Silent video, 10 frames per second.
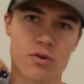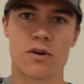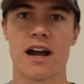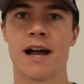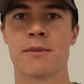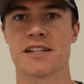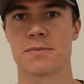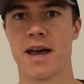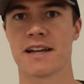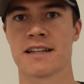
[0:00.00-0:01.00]
to where I'm
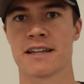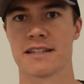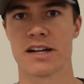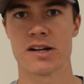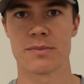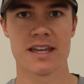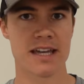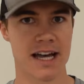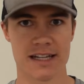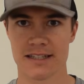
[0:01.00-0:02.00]
expecting a deer to
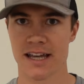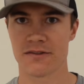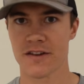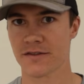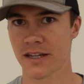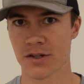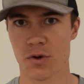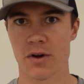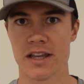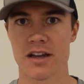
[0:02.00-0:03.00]
be at 10, 15,
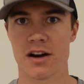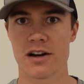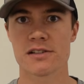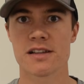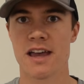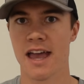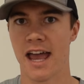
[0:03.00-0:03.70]
20 yards,